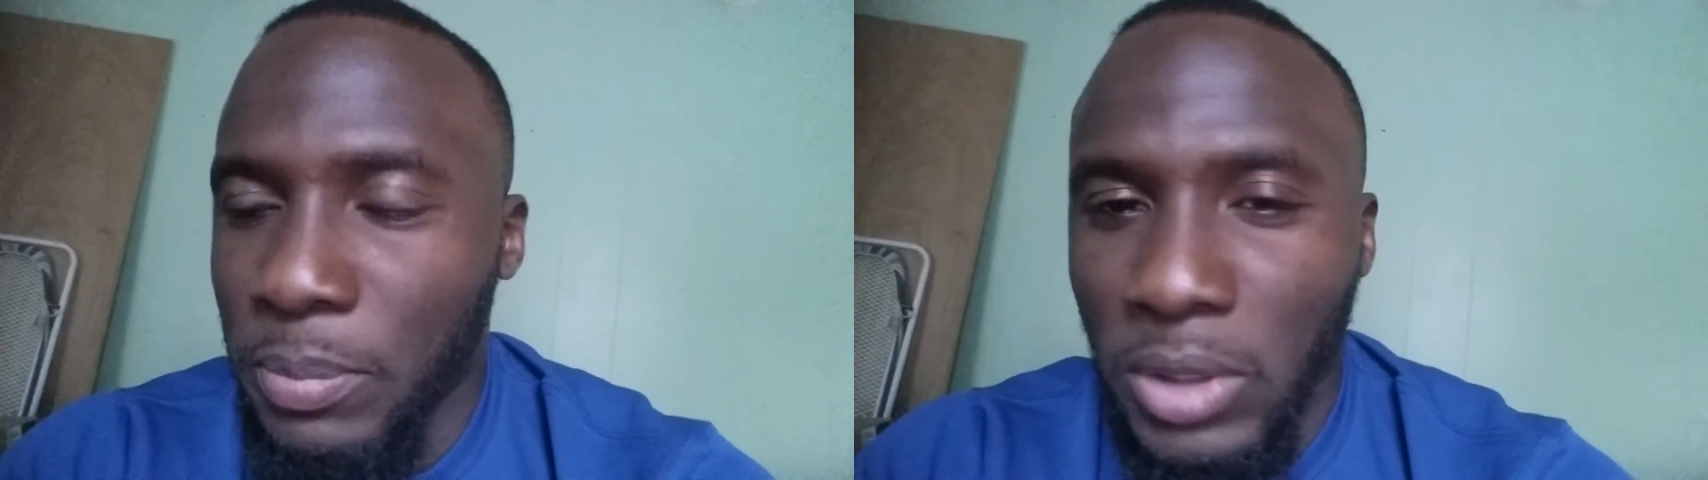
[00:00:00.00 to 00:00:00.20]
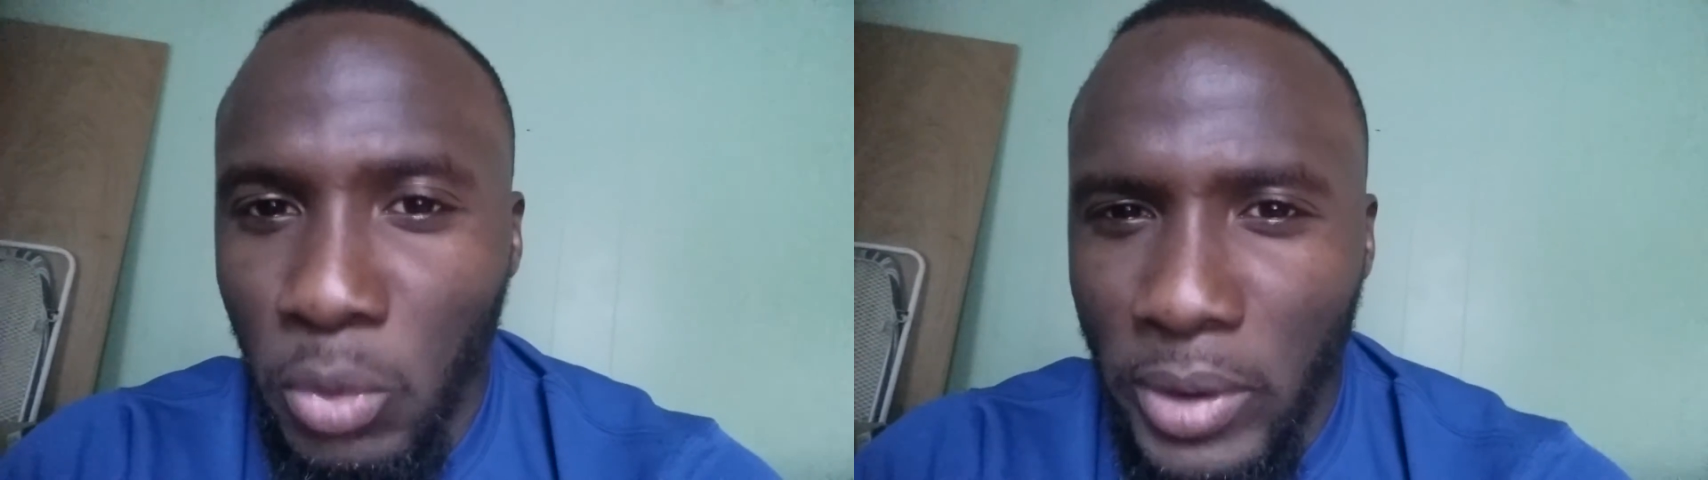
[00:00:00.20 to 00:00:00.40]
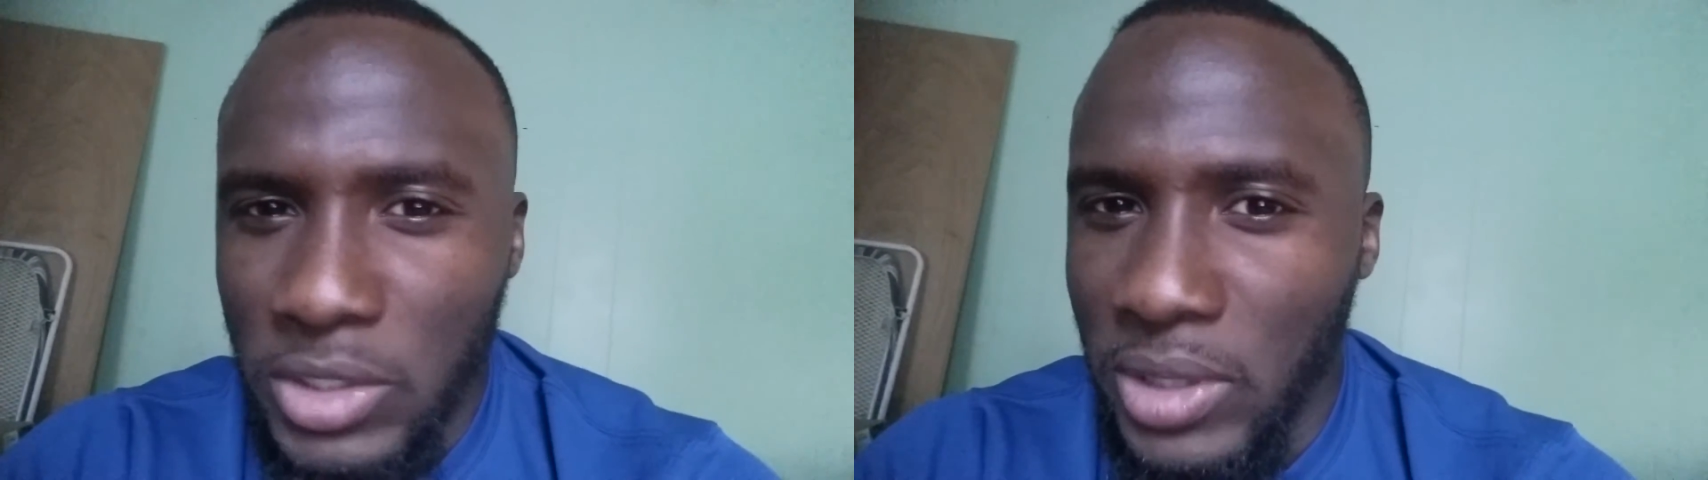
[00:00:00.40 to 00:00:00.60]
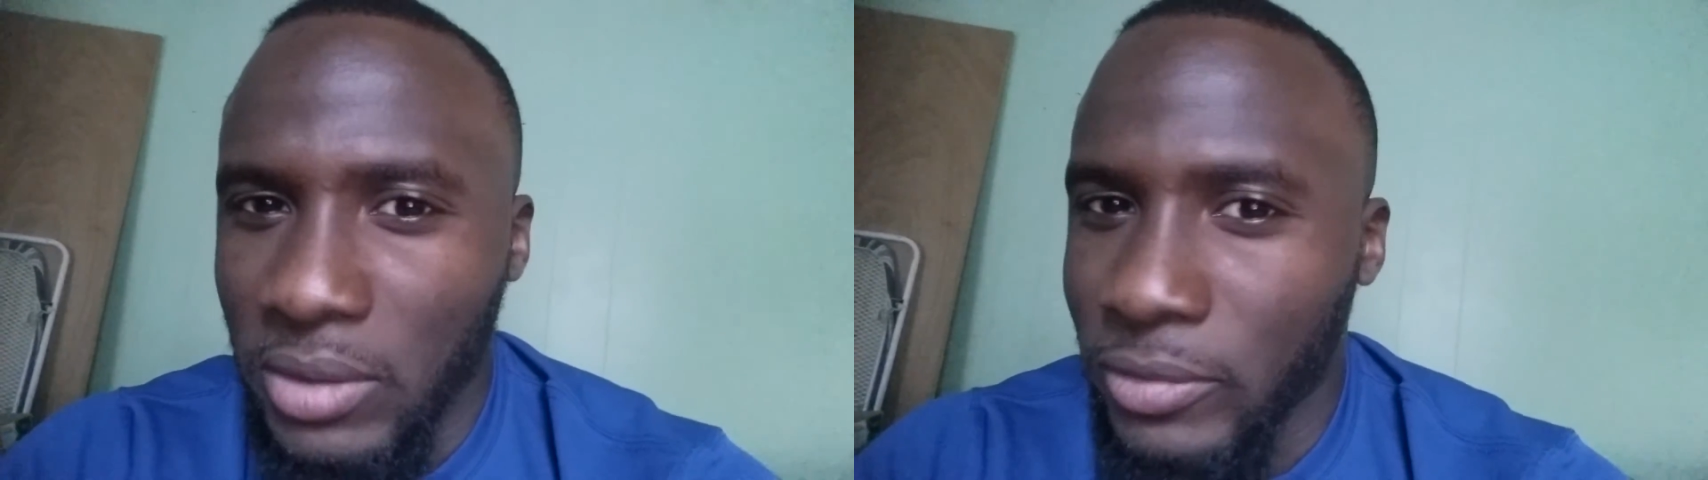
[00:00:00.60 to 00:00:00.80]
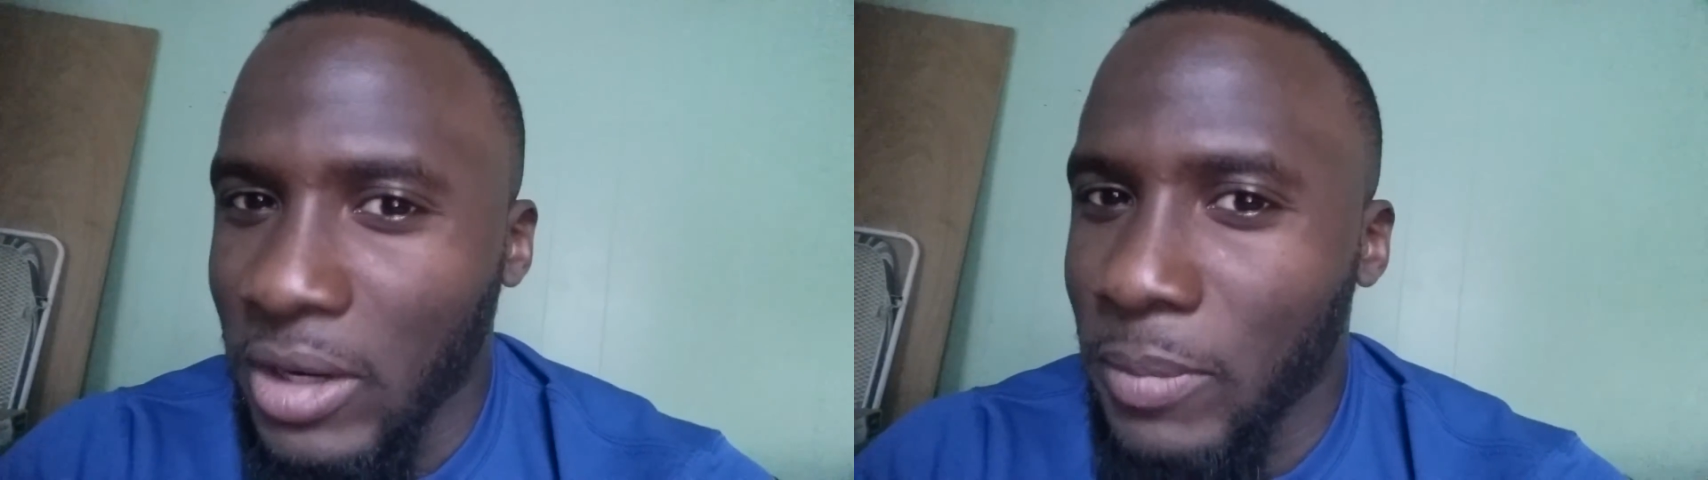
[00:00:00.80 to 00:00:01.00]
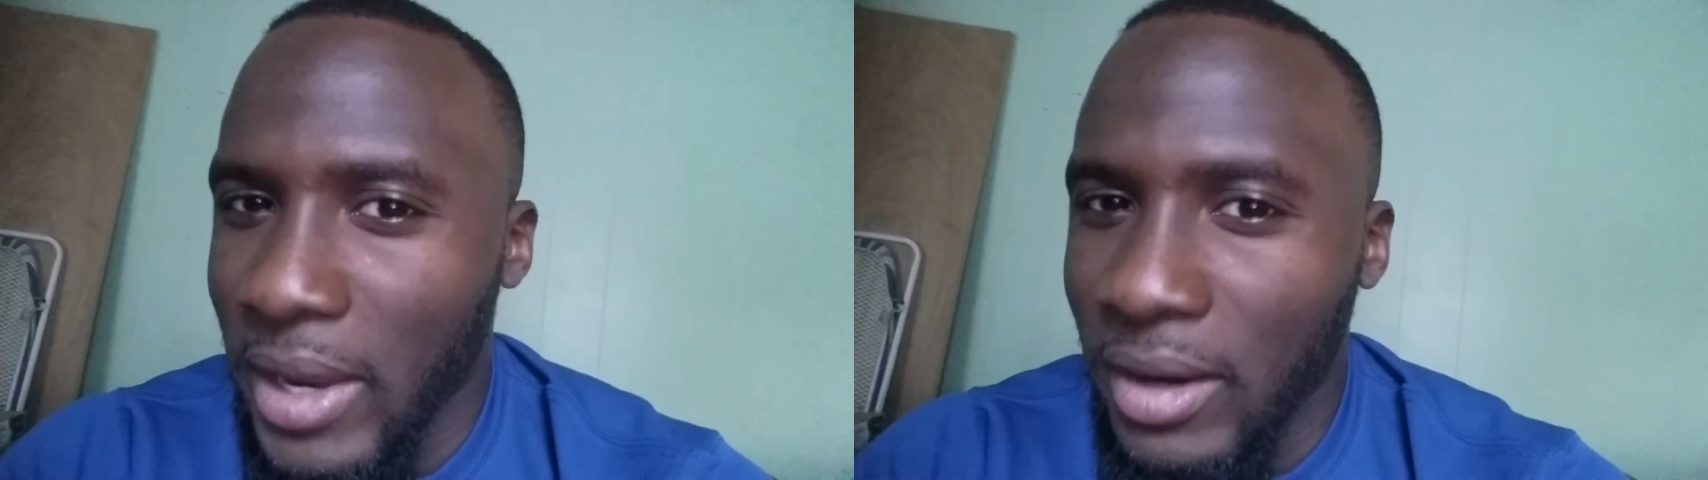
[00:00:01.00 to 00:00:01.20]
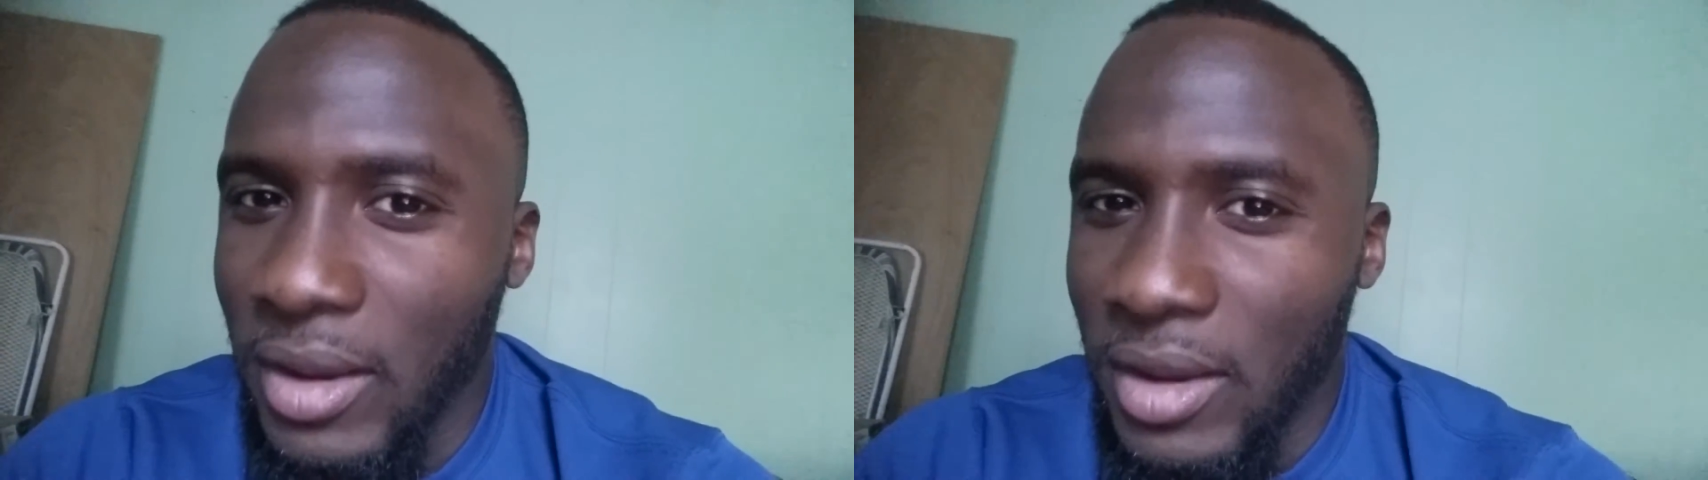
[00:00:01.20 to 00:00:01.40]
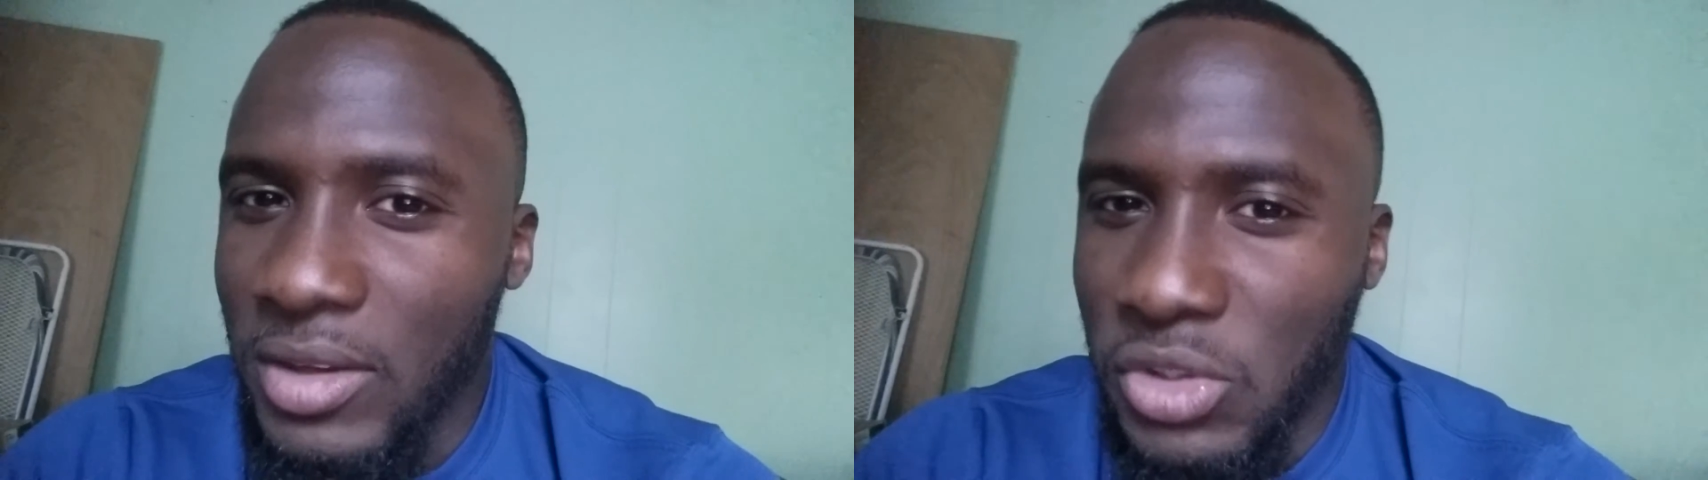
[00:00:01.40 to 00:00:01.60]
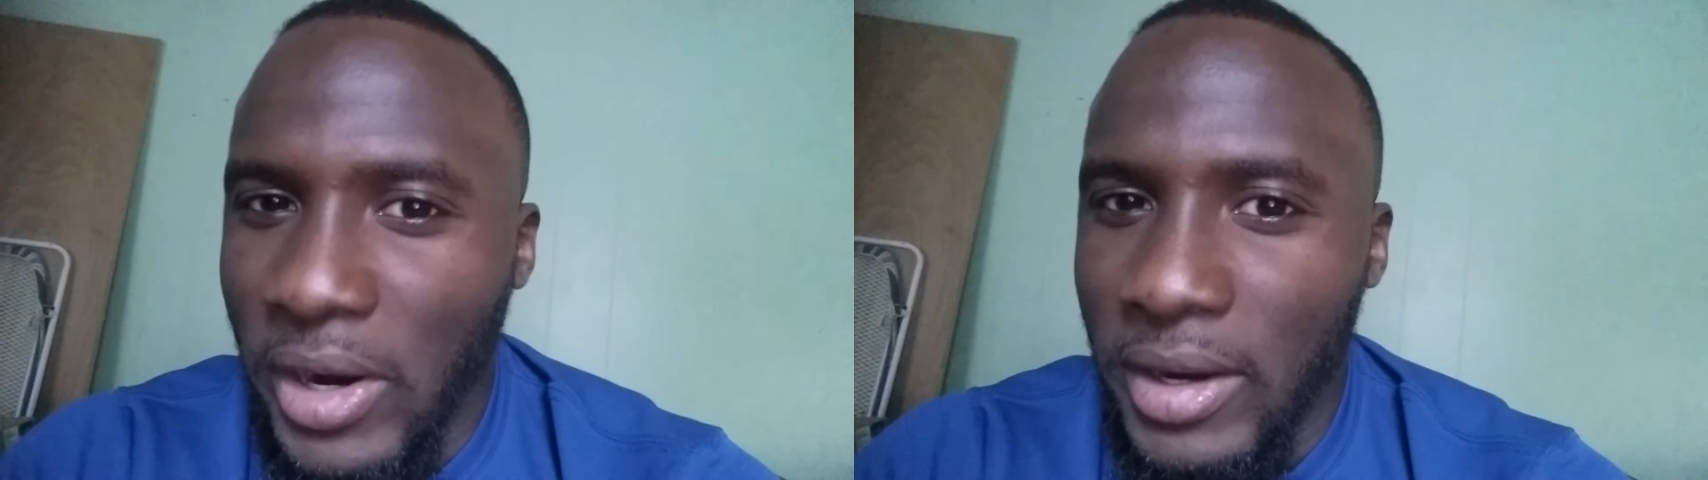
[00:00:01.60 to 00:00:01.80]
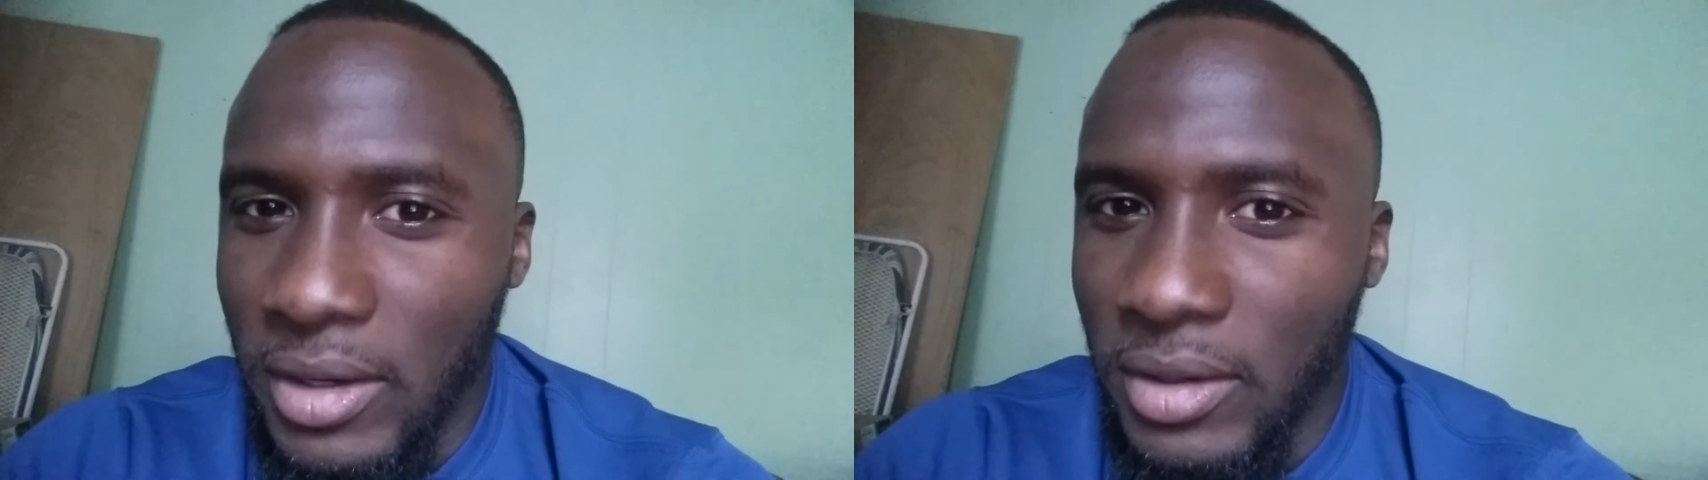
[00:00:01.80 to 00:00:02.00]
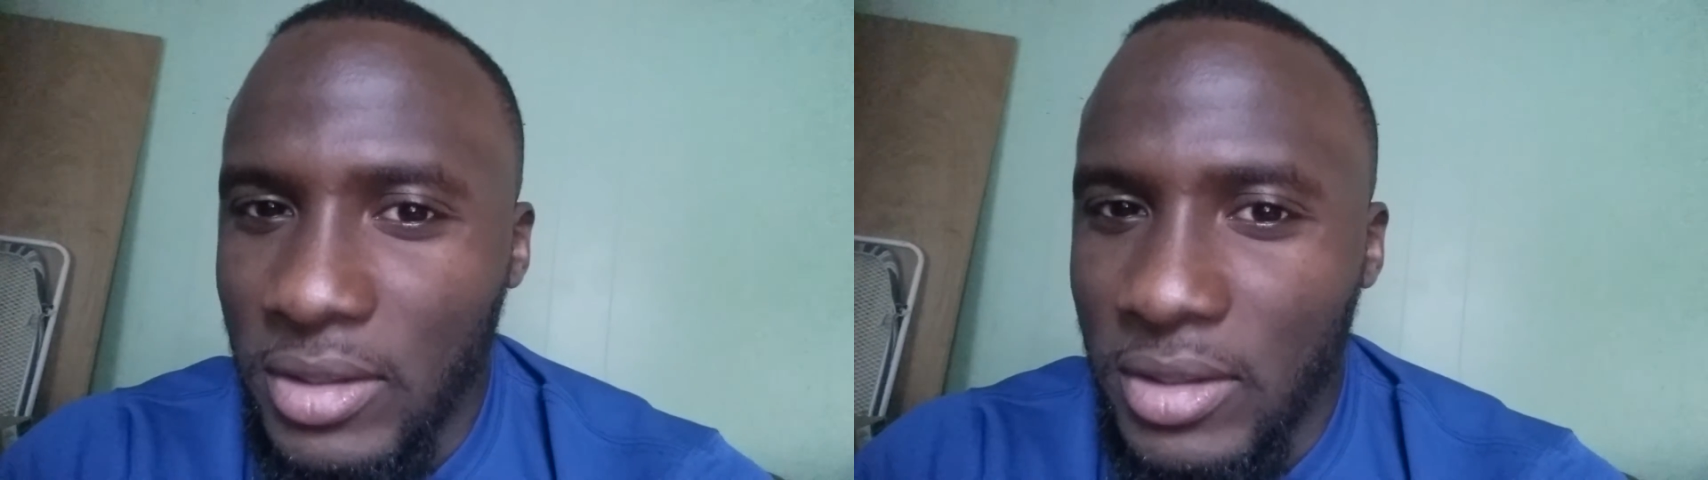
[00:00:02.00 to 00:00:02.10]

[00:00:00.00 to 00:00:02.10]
pull away and try to fight back, try it.